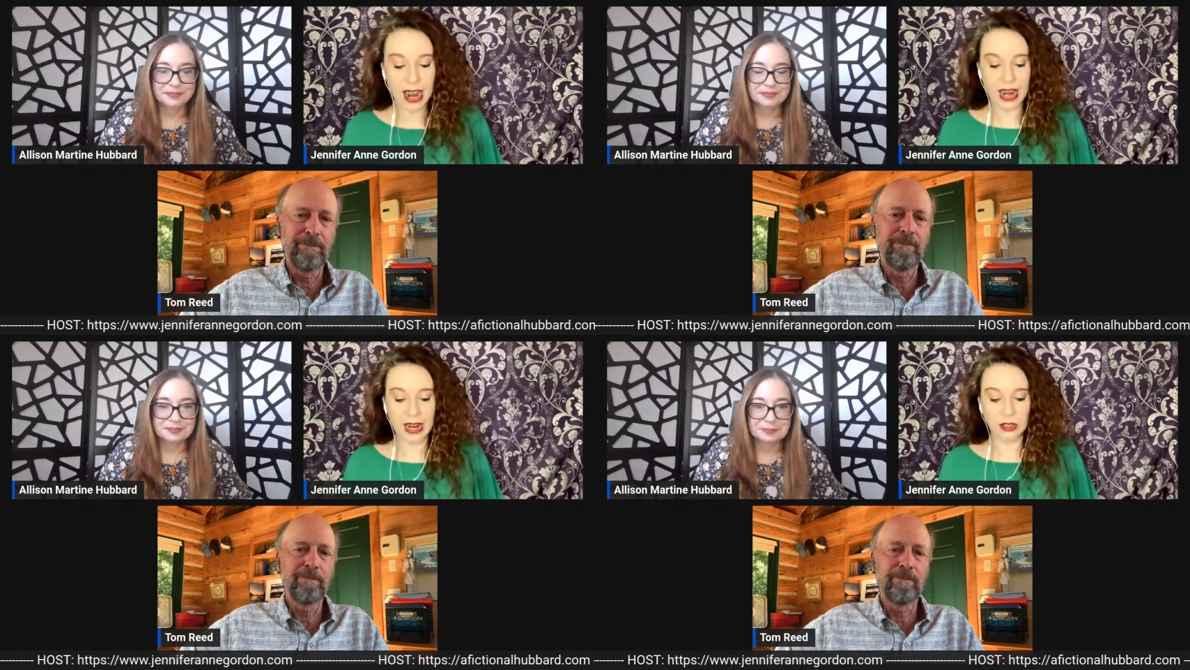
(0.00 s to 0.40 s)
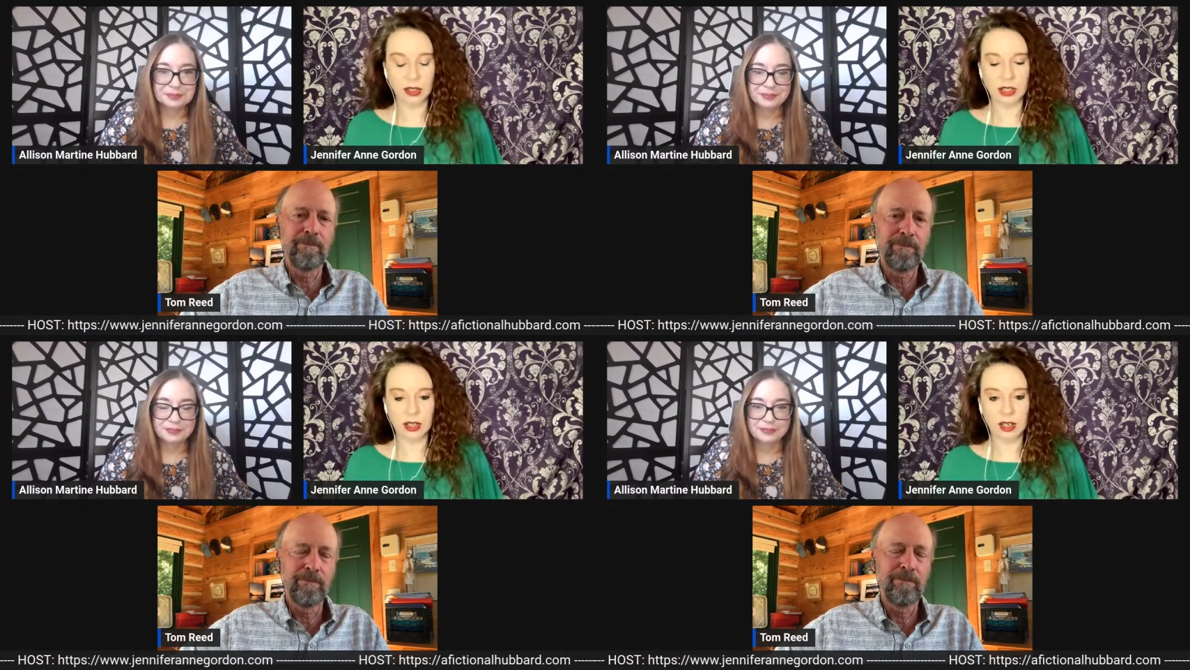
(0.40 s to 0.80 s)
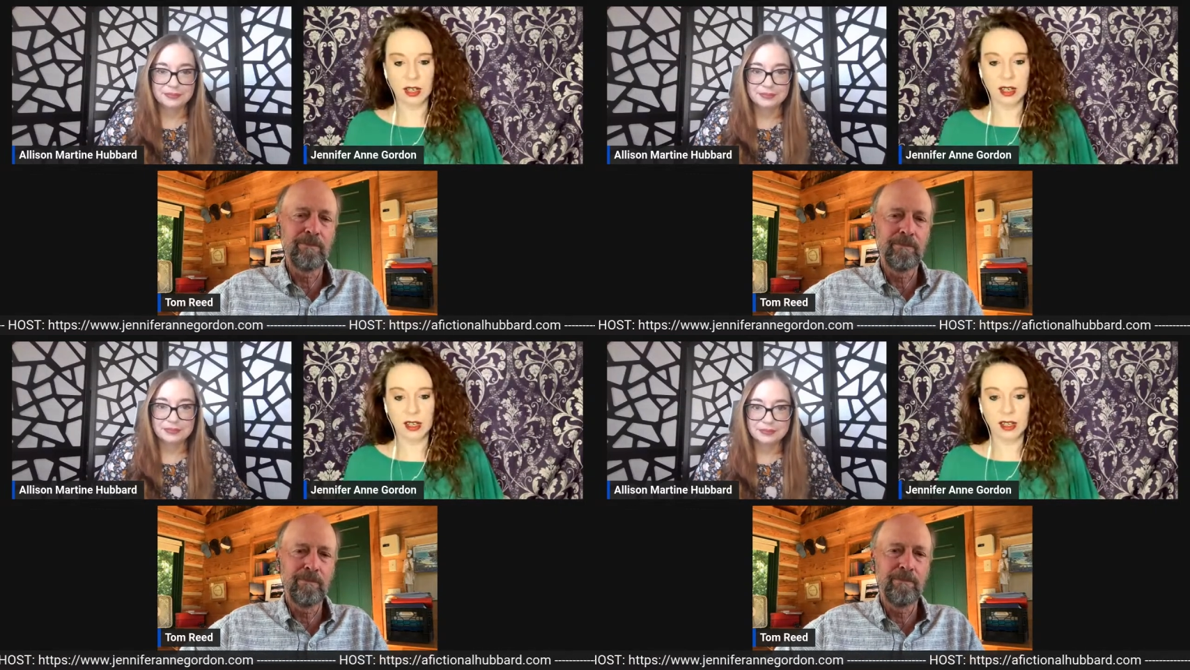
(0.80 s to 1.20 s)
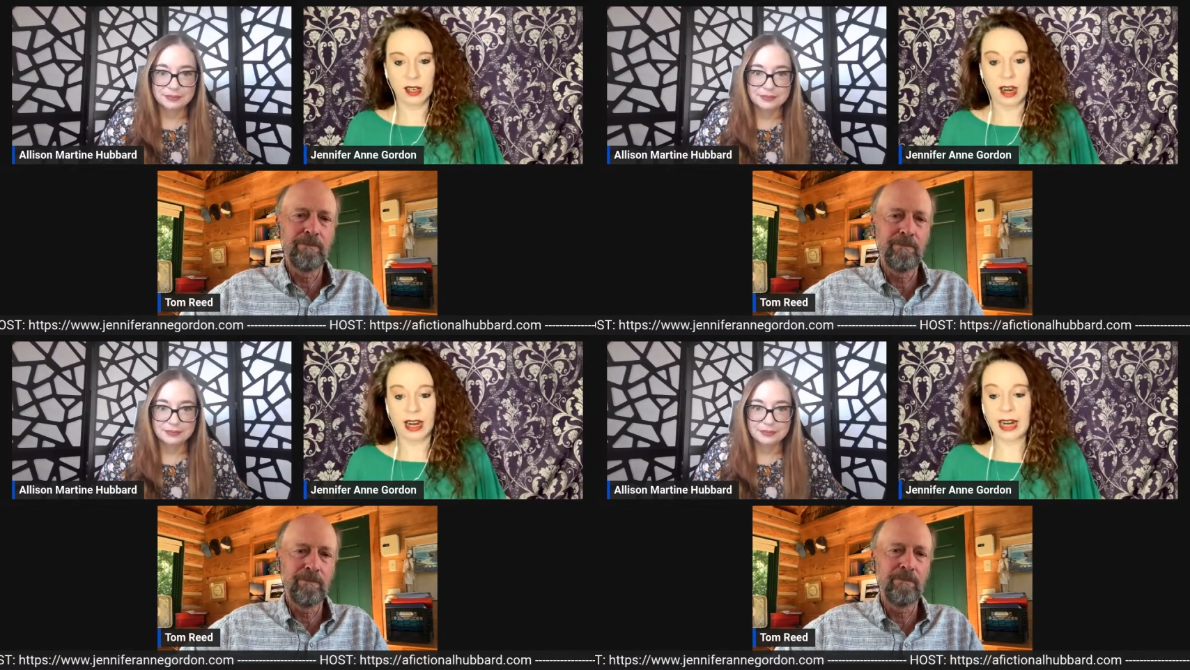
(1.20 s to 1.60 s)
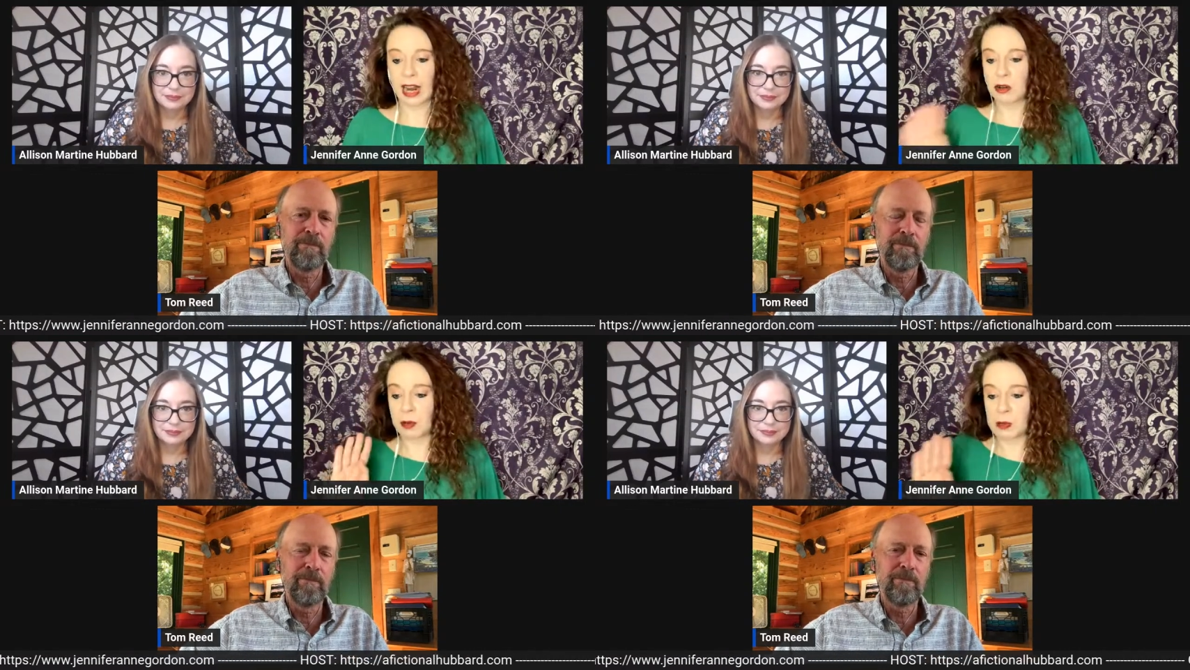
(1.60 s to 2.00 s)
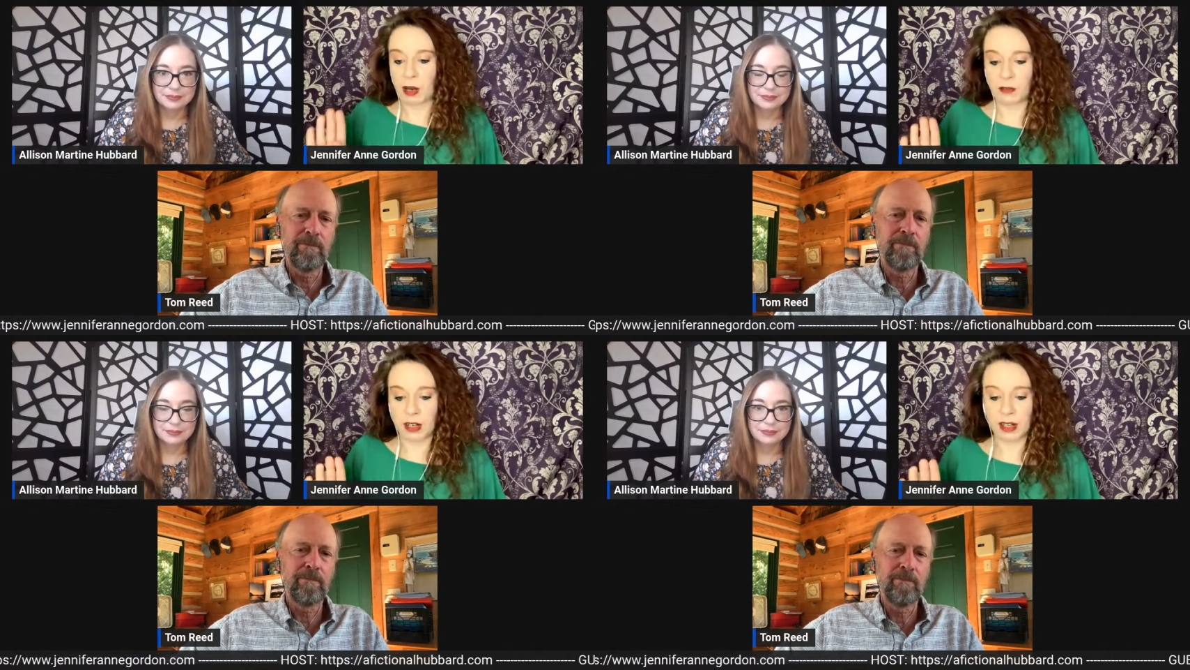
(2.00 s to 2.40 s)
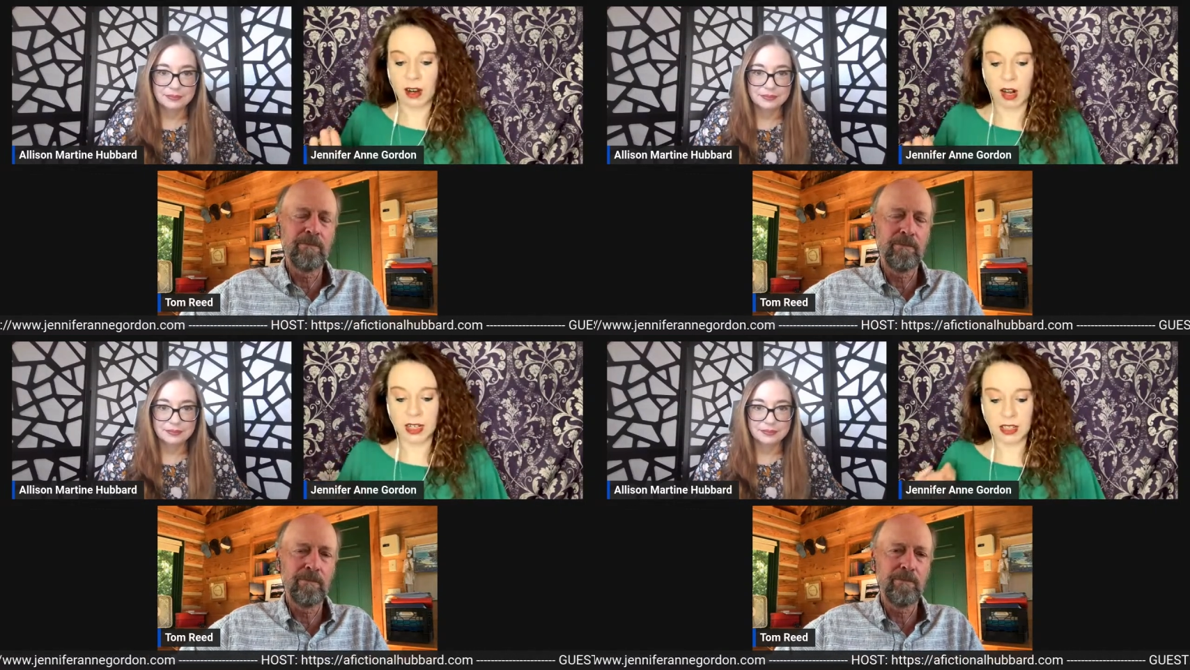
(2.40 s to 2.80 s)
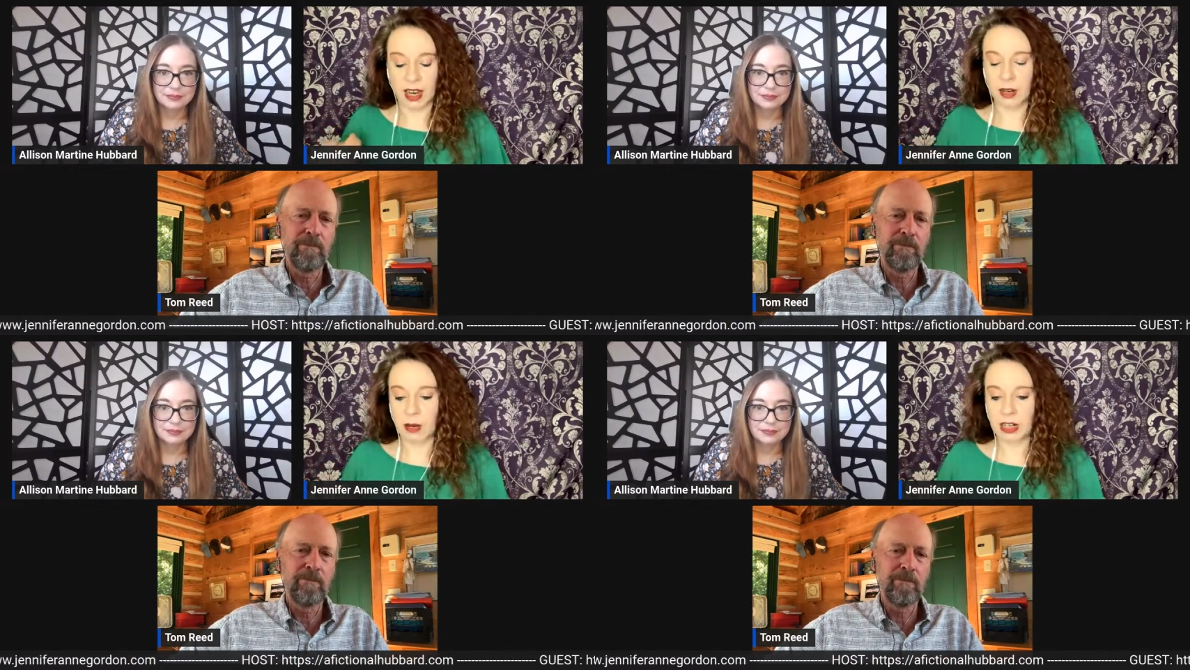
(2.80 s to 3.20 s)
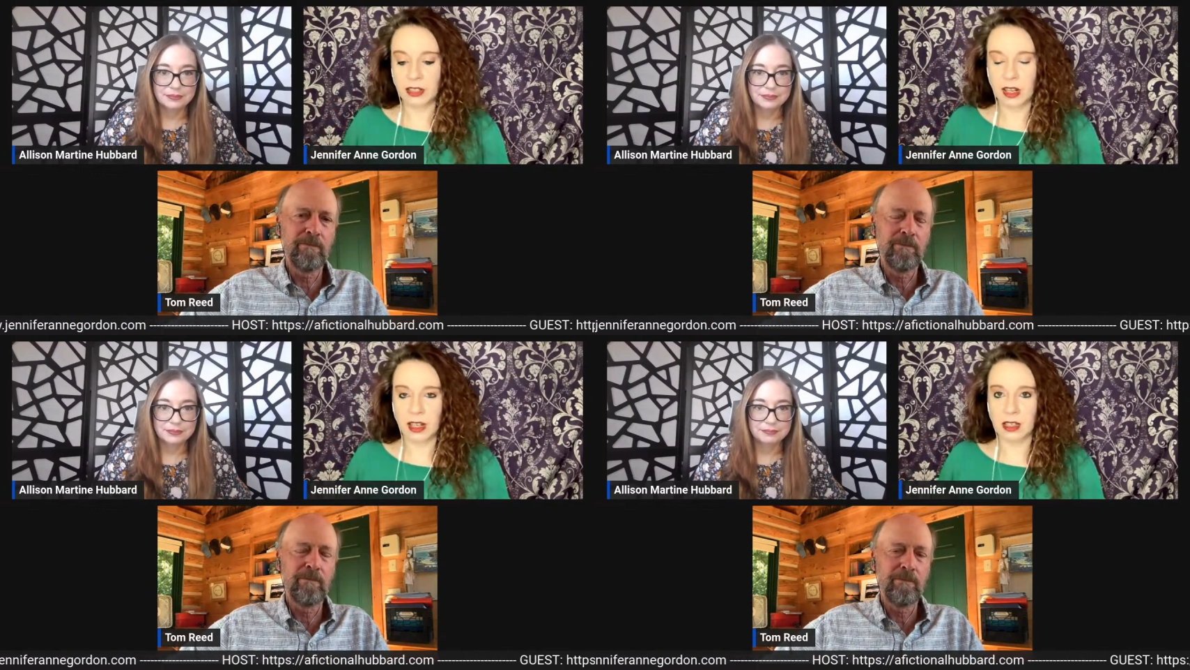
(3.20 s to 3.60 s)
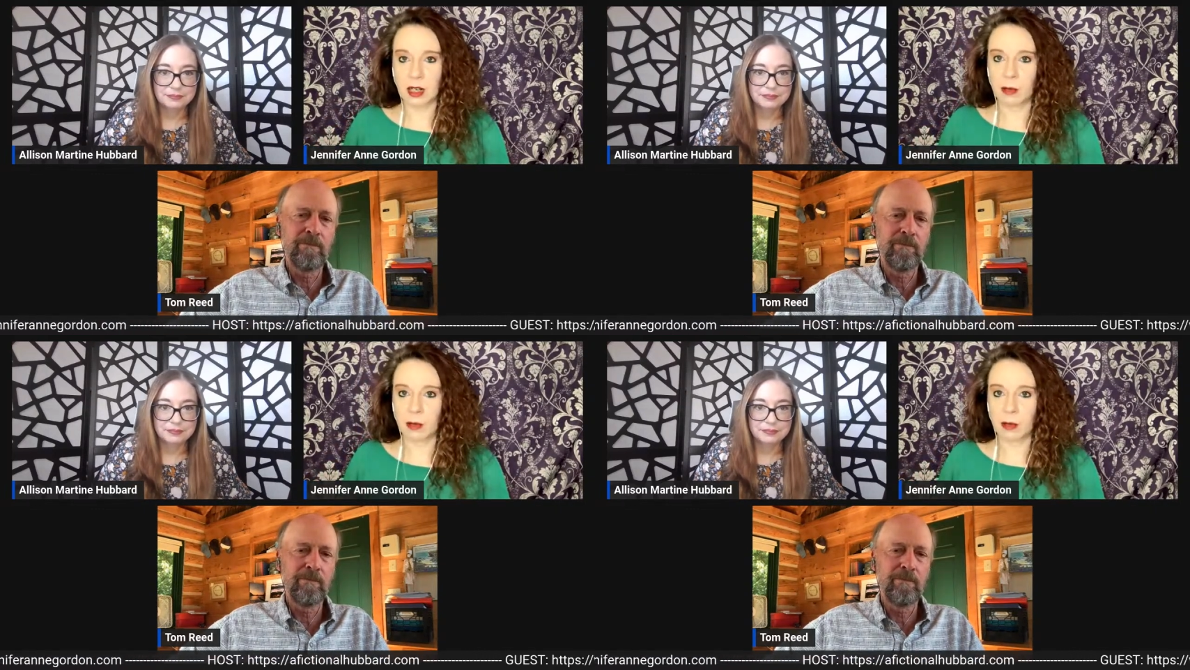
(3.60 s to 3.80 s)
Speaker 1: And and I will be perfectly honest, I went into this and I'm